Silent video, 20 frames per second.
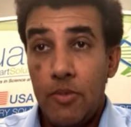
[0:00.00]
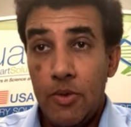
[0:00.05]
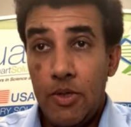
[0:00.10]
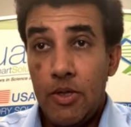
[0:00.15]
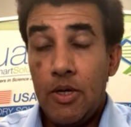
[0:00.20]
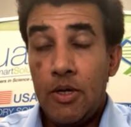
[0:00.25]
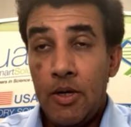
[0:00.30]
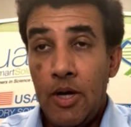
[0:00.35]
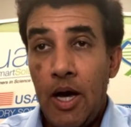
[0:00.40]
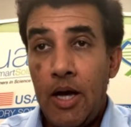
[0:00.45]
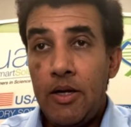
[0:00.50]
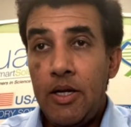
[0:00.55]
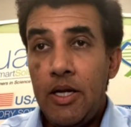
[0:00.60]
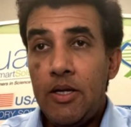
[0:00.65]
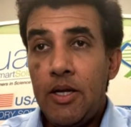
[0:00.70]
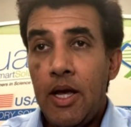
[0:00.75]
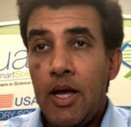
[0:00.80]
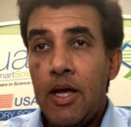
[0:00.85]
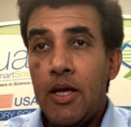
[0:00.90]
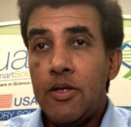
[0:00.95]
90
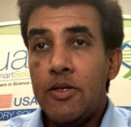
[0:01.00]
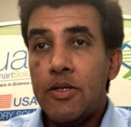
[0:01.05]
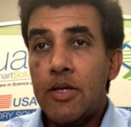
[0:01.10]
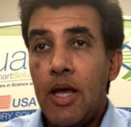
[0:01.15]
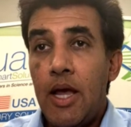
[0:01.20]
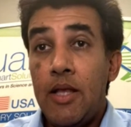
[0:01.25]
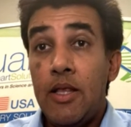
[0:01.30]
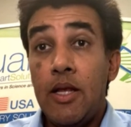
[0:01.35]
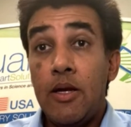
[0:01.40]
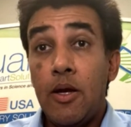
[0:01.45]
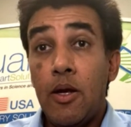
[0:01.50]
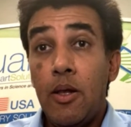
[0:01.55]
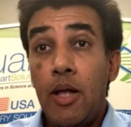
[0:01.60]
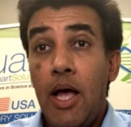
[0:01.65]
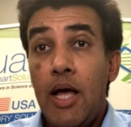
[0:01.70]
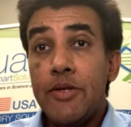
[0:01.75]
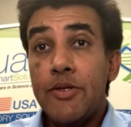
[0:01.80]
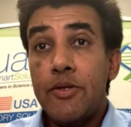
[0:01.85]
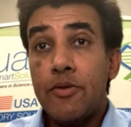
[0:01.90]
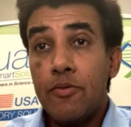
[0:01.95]
days, and then
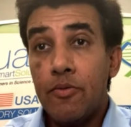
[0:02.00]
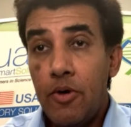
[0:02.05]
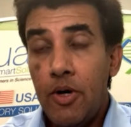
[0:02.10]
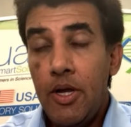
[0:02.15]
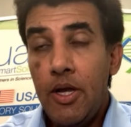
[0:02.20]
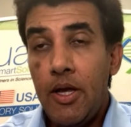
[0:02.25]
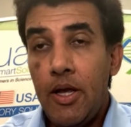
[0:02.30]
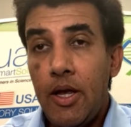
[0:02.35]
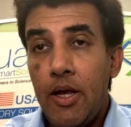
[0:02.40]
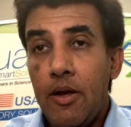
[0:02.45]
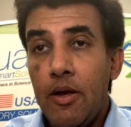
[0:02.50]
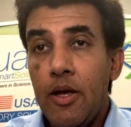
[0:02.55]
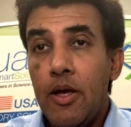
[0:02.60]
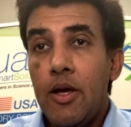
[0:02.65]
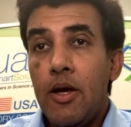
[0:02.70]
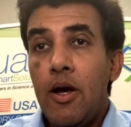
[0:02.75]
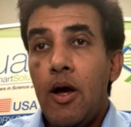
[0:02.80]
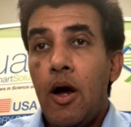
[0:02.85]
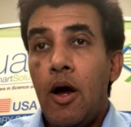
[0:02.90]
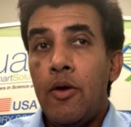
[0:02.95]
Class 3
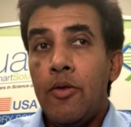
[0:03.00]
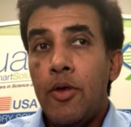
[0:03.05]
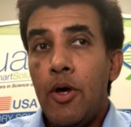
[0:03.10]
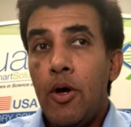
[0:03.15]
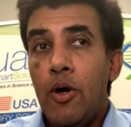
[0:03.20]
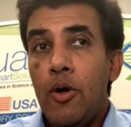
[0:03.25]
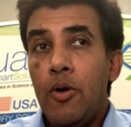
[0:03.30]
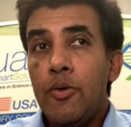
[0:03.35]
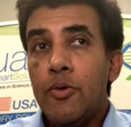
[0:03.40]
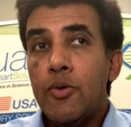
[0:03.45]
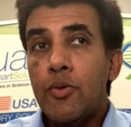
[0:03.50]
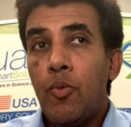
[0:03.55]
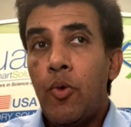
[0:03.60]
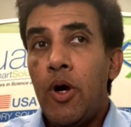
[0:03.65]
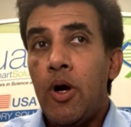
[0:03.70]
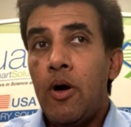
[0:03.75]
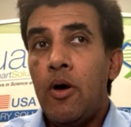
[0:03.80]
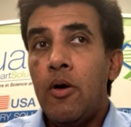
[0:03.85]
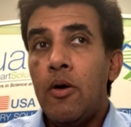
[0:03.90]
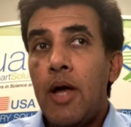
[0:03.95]
are those
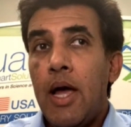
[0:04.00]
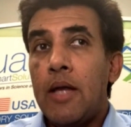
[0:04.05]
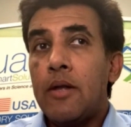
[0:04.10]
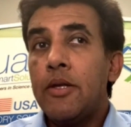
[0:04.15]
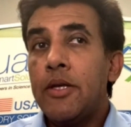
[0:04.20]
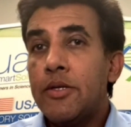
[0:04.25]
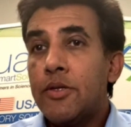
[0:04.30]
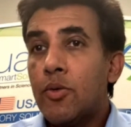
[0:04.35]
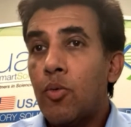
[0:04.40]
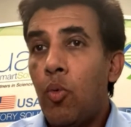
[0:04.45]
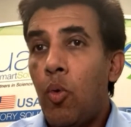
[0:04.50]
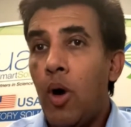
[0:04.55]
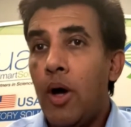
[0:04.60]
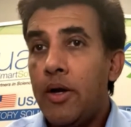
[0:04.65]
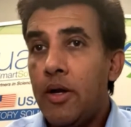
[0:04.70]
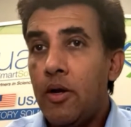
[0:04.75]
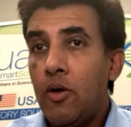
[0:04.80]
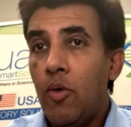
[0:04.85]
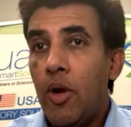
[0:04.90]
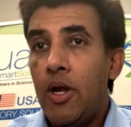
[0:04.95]
where at least one
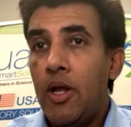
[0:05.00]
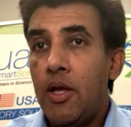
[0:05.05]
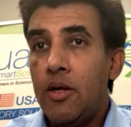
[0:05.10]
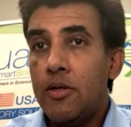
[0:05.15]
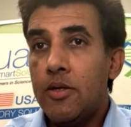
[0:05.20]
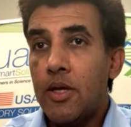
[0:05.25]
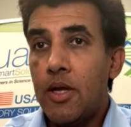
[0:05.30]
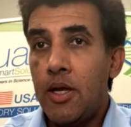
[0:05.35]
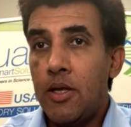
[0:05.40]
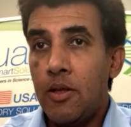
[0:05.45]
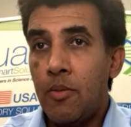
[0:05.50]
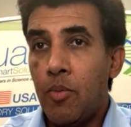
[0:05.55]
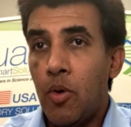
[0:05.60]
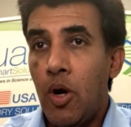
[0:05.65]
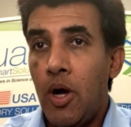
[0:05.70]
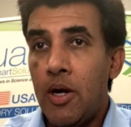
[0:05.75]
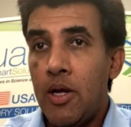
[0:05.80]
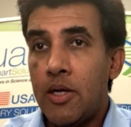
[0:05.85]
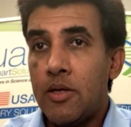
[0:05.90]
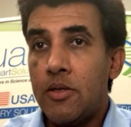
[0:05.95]
ingredient in the
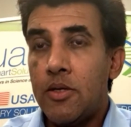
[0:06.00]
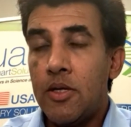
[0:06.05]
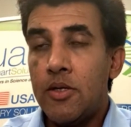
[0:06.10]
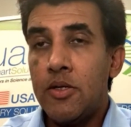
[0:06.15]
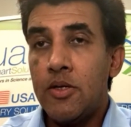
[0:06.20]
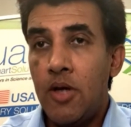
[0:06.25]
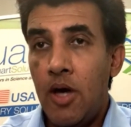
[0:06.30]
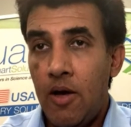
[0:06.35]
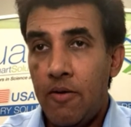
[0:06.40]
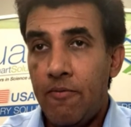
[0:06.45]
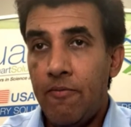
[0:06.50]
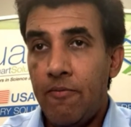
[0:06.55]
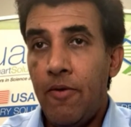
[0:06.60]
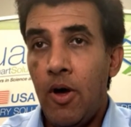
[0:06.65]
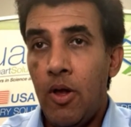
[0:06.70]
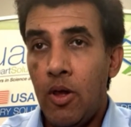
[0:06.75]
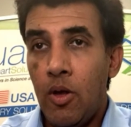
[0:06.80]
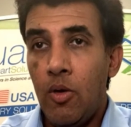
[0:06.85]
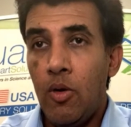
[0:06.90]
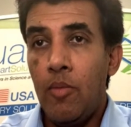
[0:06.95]
product does not
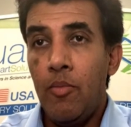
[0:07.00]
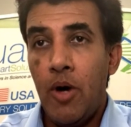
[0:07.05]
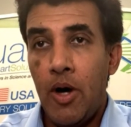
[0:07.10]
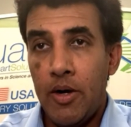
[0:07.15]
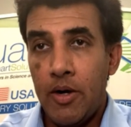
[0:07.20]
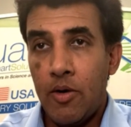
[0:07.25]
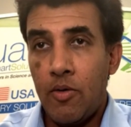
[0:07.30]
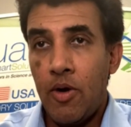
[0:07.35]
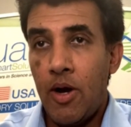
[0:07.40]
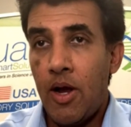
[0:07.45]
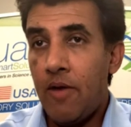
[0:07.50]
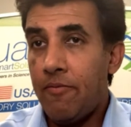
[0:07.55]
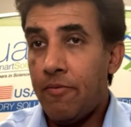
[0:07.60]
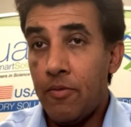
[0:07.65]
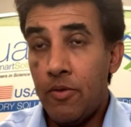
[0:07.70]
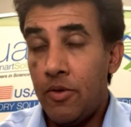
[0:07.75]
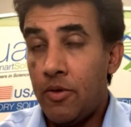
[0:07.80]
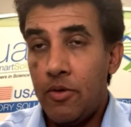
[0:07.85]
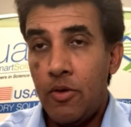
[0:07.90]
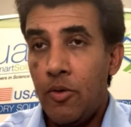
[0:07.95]
follow a monograph, or
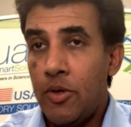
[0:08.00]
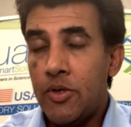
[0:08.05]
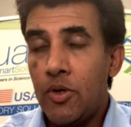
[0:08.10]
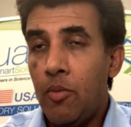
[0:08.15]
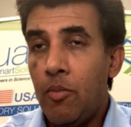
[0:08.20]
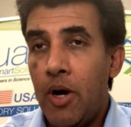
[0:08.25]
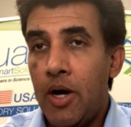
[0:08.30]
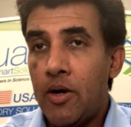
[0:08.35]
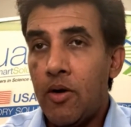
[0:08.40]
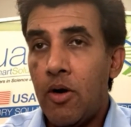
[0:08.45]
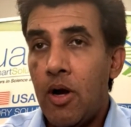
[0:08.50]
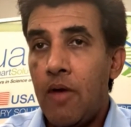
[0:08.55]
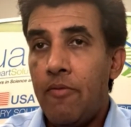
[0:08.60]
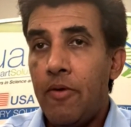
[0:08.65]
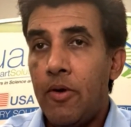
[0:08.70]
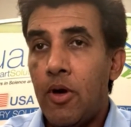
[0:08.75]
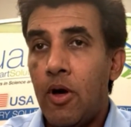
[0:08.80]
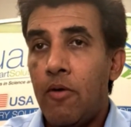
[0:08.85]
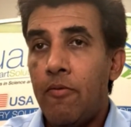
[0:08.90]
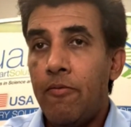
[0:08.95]
that there is no monograph
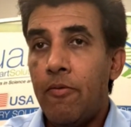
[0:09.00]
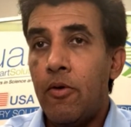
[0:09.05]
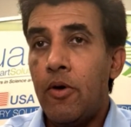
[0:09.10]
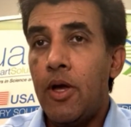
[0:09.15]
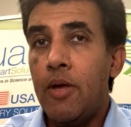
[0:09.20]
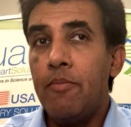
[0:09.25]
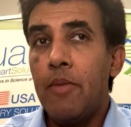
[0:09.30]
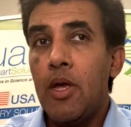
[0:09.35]
at all for it,